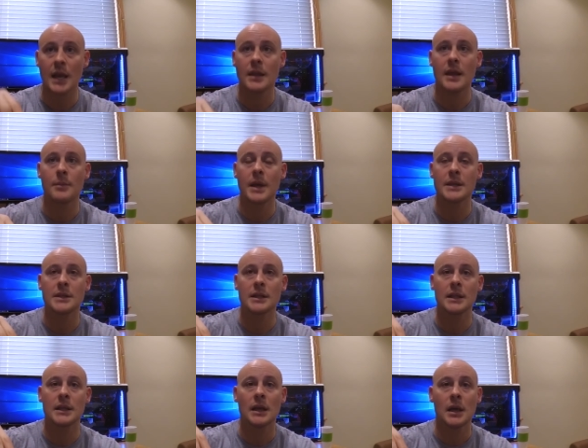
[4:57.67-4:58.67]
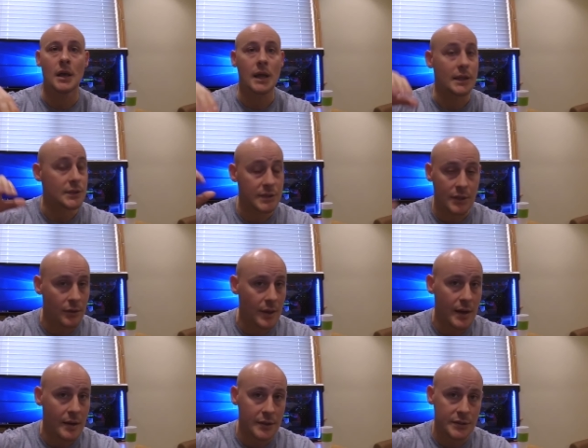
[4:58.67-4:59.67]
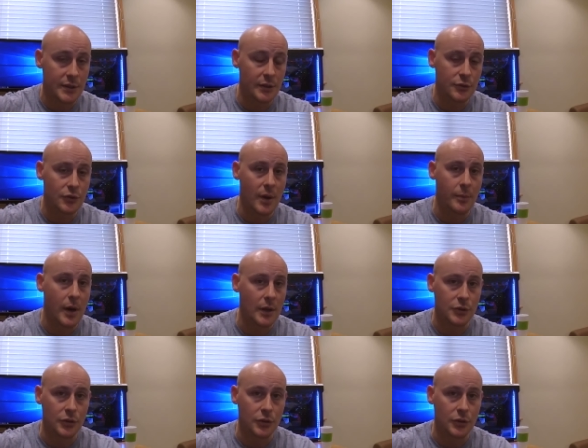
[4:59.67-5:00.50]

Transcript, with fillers: and then basically it's still there, it's still in Dropbox.